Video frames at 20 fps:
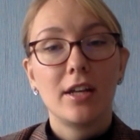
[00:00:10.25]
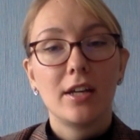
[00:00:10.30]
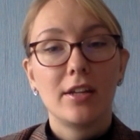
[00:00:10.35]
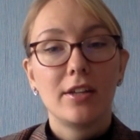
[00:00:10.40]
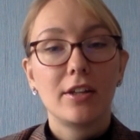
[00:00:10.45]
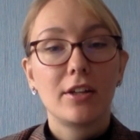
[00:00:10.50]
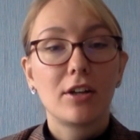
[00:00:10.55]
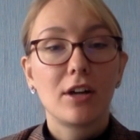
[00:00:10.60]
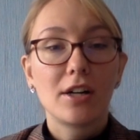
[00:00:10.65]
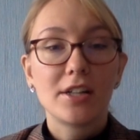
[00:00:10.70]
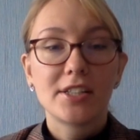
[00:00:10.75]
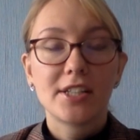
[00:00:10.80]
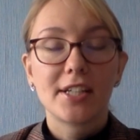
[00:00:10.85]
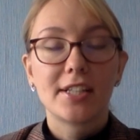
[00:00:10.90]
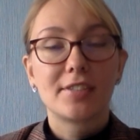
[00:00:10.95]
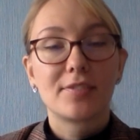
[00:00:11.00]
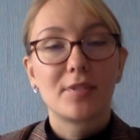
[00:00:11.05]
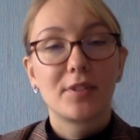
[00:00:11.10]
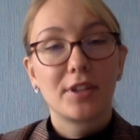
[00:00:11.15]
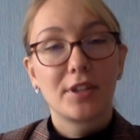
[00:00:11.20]
the
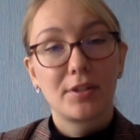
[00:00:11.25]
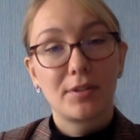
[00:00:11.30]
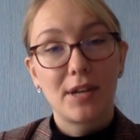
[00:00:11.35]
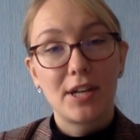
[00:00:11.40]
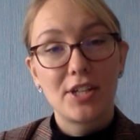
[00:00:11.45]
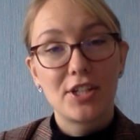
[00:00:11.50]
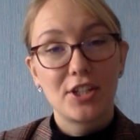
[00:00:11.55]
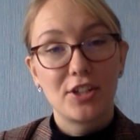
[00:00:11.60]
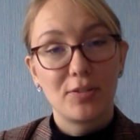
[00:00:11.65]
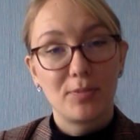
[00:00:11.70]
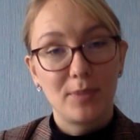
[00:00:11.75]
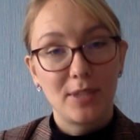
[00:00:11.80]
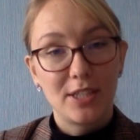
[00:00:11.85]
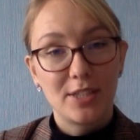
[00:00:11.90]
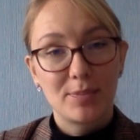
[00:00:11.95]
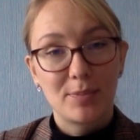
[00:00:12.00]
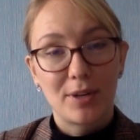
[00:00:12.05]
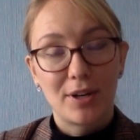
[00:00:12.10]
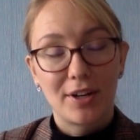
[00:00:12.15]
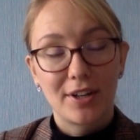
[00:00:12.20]
context for the creation of peace
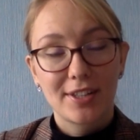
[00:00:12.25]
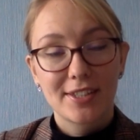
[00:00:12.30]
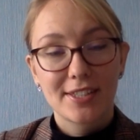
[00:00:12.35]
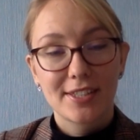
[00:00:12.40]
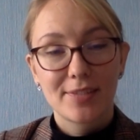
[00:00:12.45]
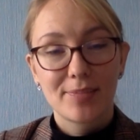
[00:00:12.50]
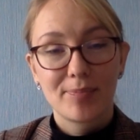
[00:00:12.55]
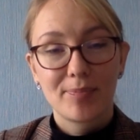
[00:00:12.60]
parks.